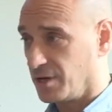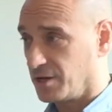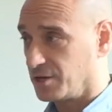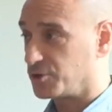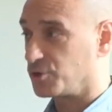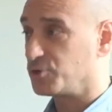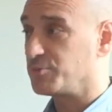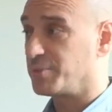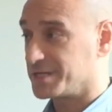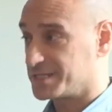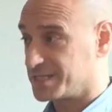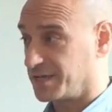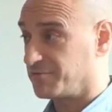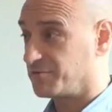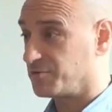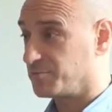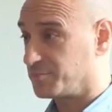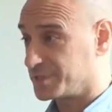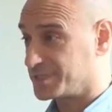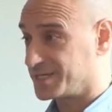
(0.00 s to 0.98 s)
grew by
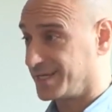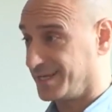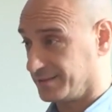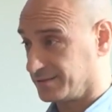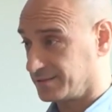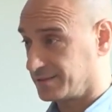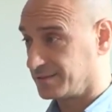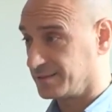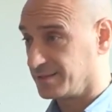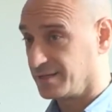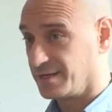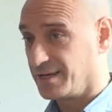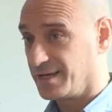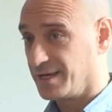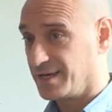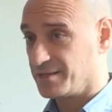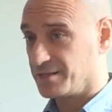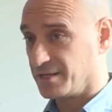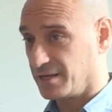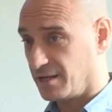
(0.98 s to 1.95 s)
7%.
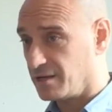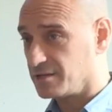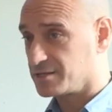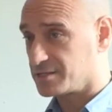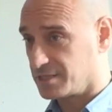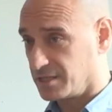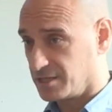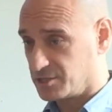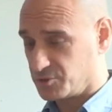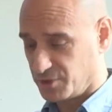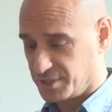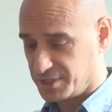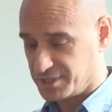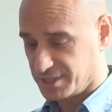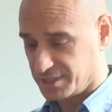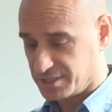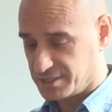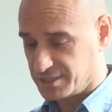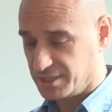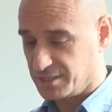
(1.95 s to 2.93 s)
In the last year,
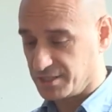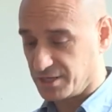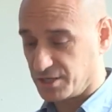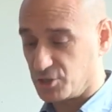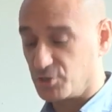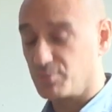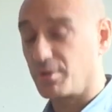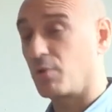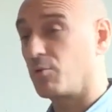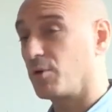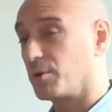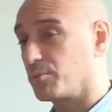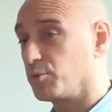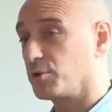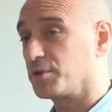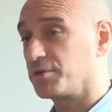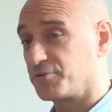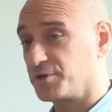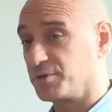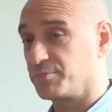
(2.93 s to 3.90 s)
2016, it grew by
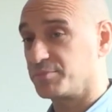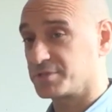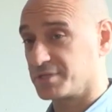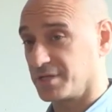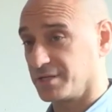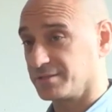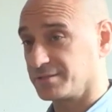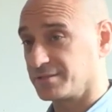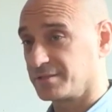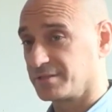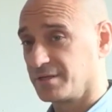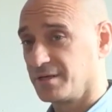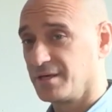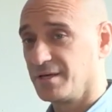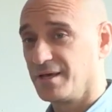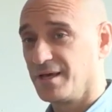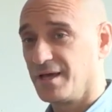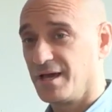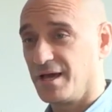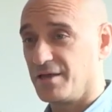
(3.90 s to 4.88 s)
1.3%.
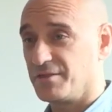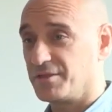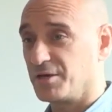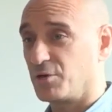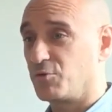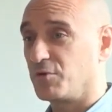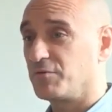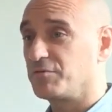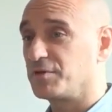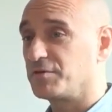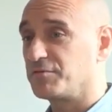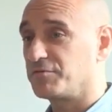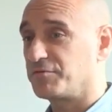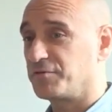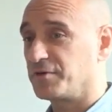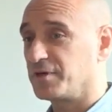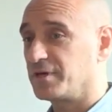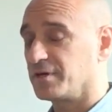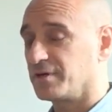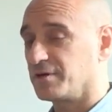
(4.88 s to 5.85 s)
The equivalent
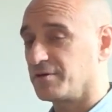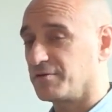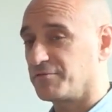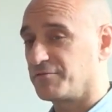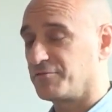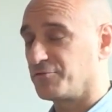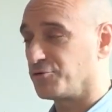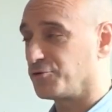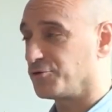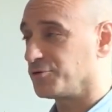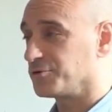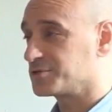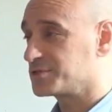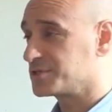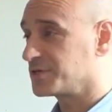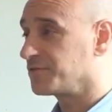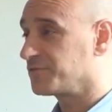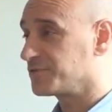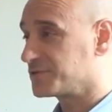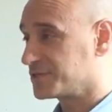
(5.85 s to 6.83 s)
figure for
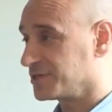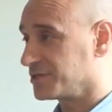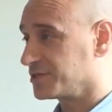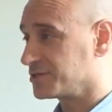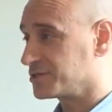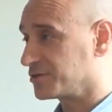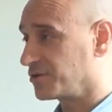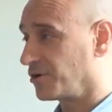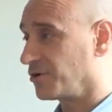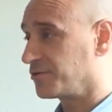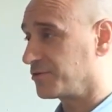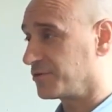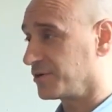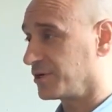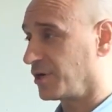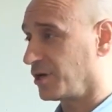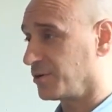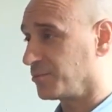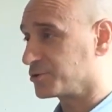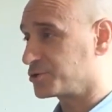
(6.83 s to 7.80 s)
services,
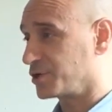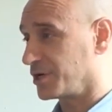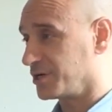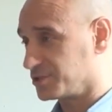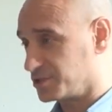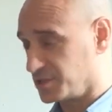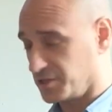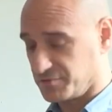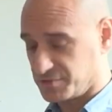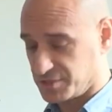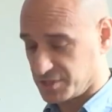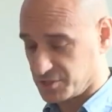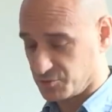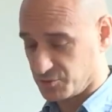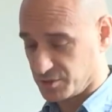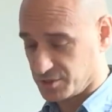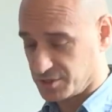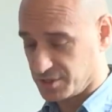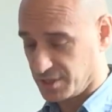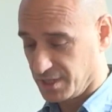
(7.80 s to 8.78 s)
global trade in services,
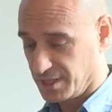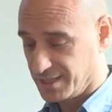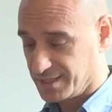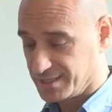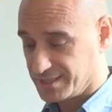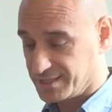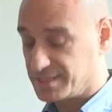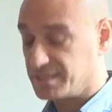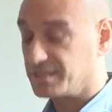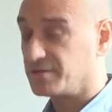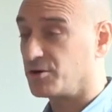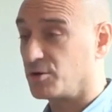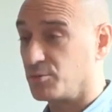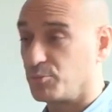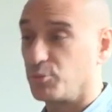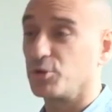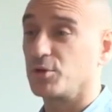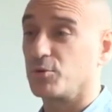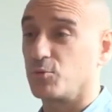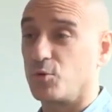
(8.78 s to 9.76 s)
was
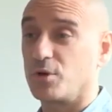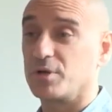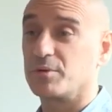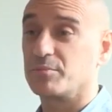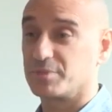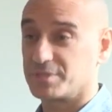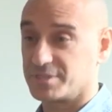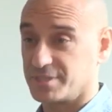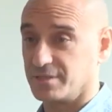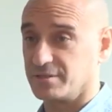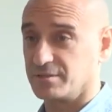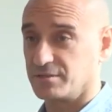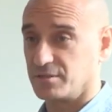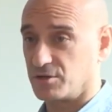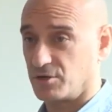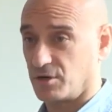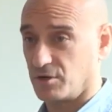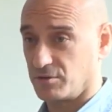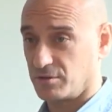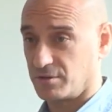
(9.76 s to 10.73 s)
0.1%
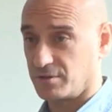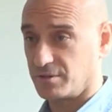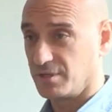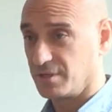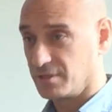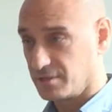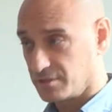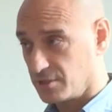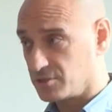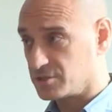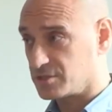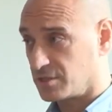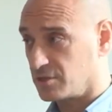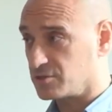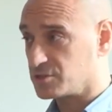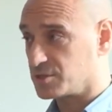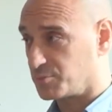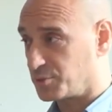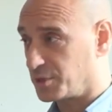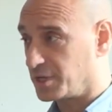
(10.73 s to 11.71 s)
growth.
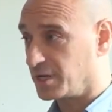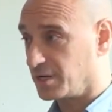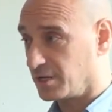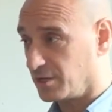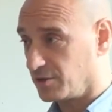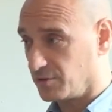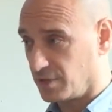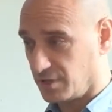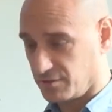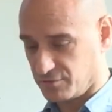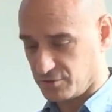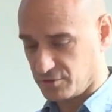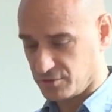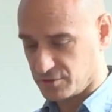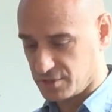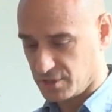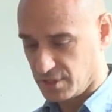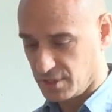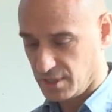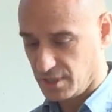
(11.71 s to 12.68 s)
Those are pretty low
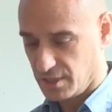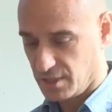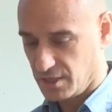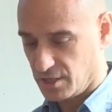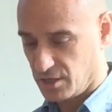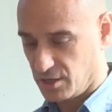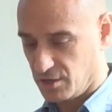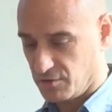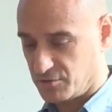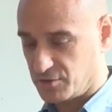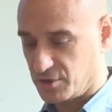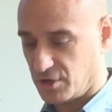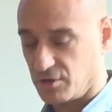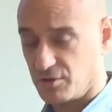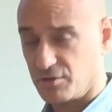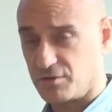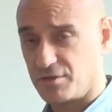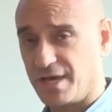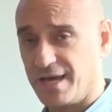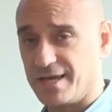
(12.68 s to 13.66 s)
levels of
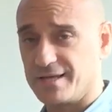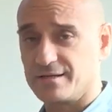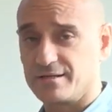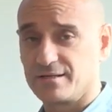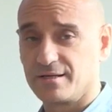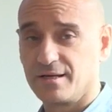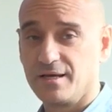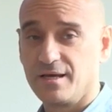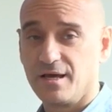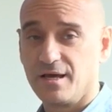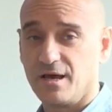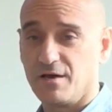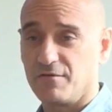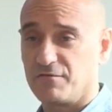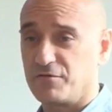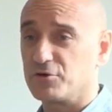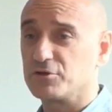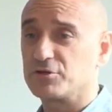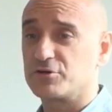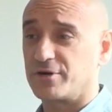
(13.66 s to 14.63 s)
growth. And
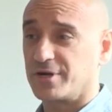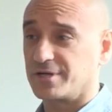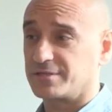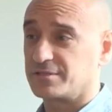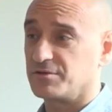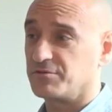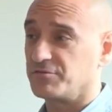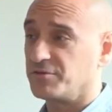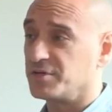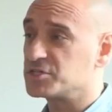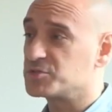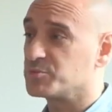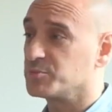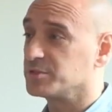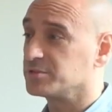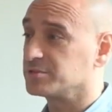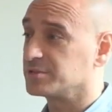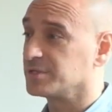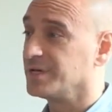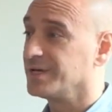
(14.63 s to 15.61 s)
foreign direct
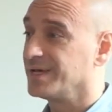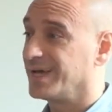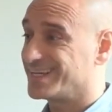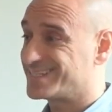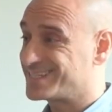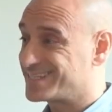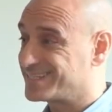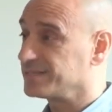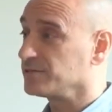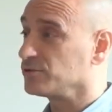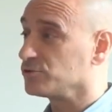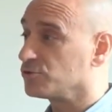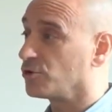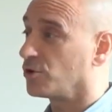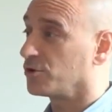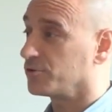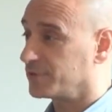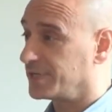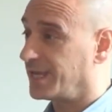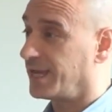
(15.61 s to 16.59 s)
investment has still
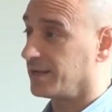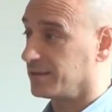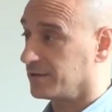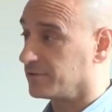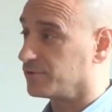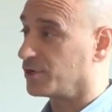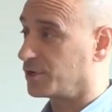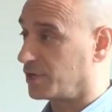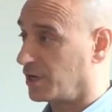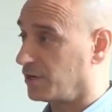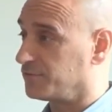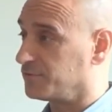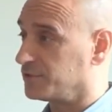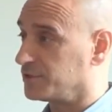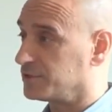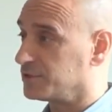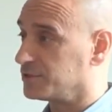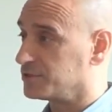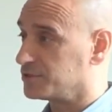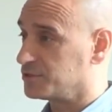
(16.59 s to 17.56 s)
not yet
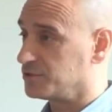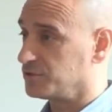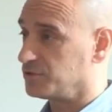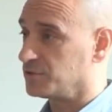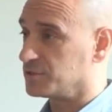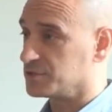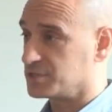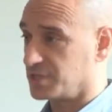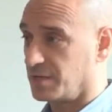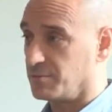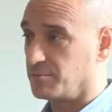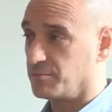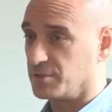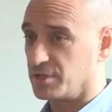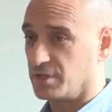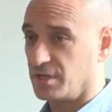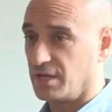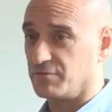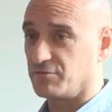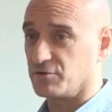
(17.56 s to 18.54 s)
recovered to
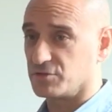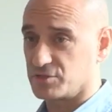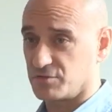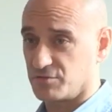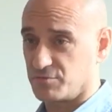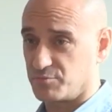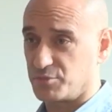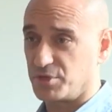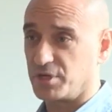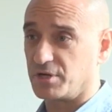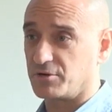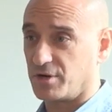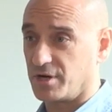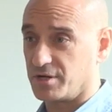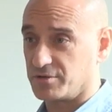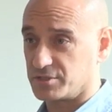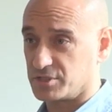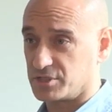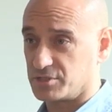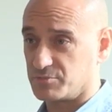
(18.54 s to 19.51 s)
the levels of
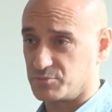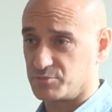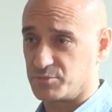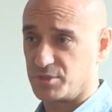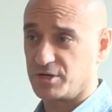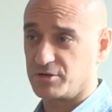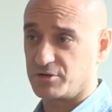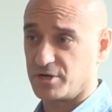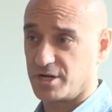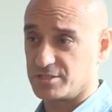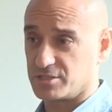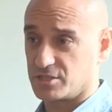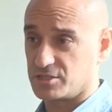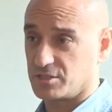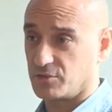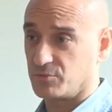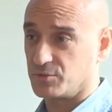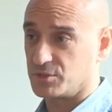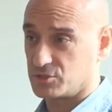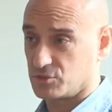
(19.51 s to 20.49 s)
pre-crisis
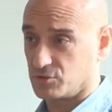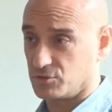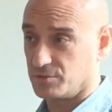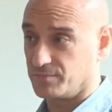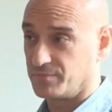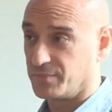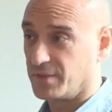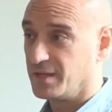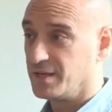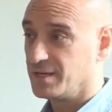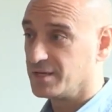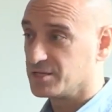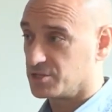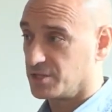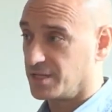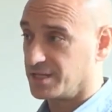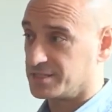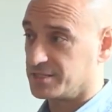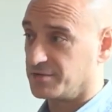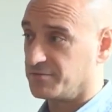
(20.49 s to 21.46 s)
that we saw. So
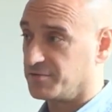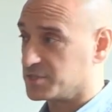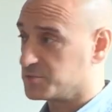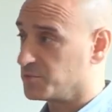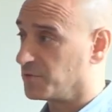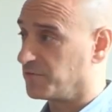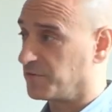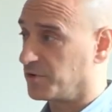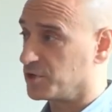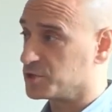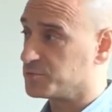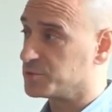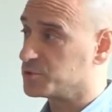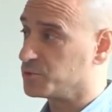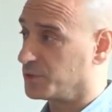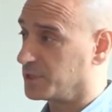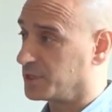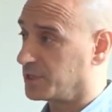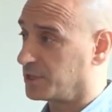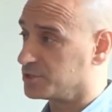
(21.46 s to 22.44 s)
that's investment flows
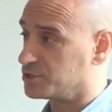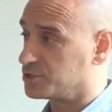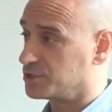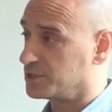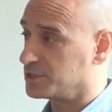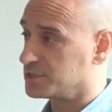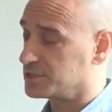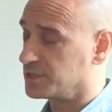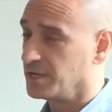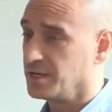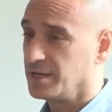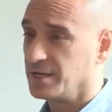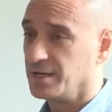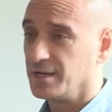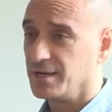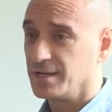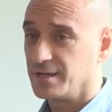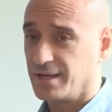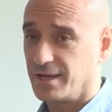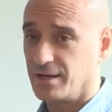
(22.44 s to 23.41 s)
between countries.
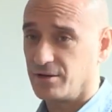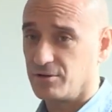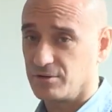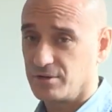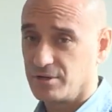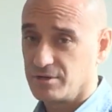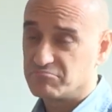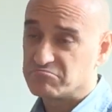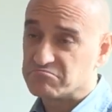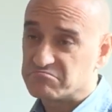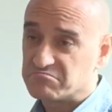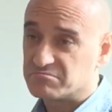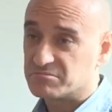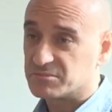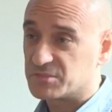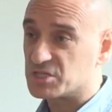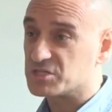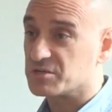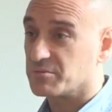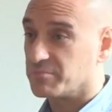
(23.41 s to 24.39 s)
Now,
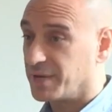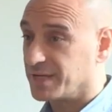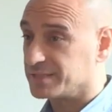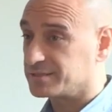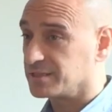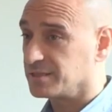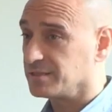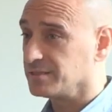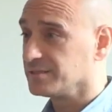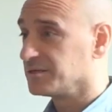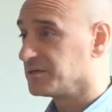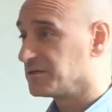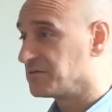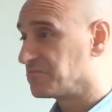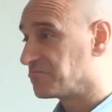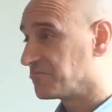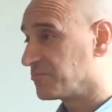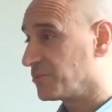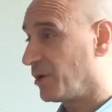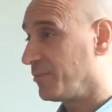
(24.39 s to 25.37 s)
does it matter?
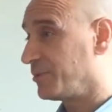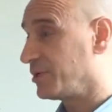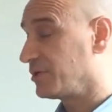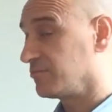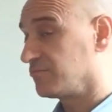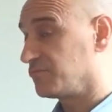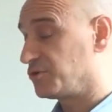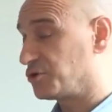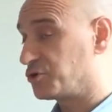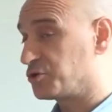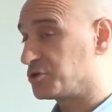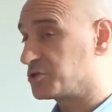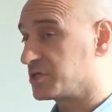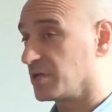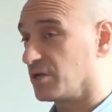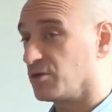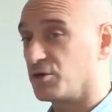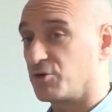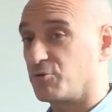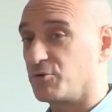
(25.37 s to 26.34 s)
I mean, you could
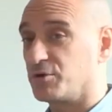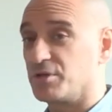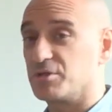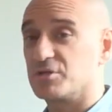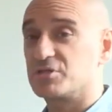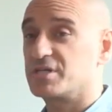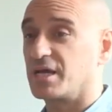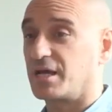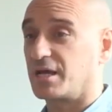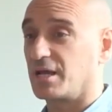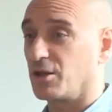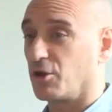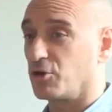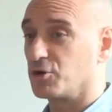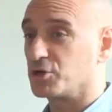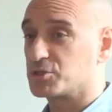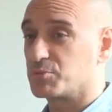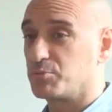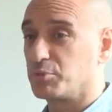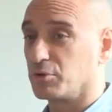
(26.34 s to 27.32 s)
say, look, we're in the second
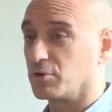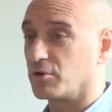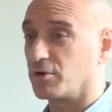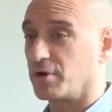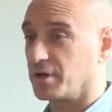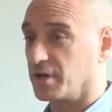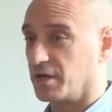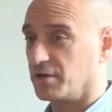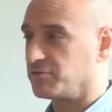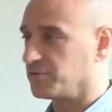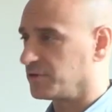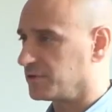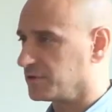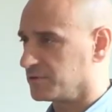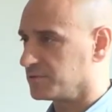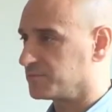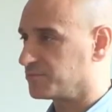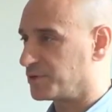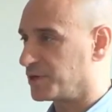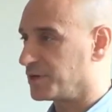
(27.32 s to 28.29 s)
longest bull run ever,
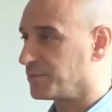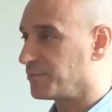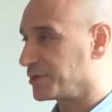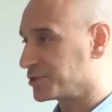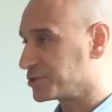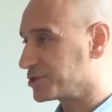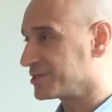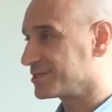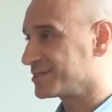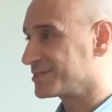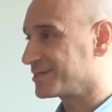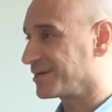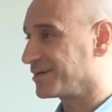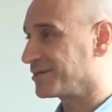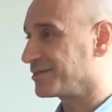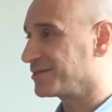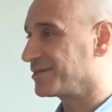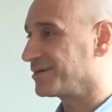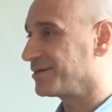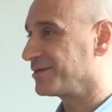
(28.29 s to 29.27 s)
or pretty much since
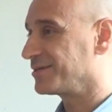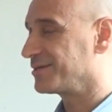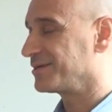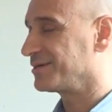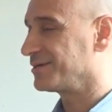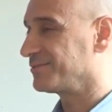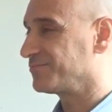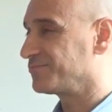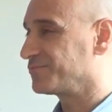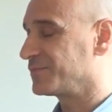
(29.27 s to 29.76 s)
the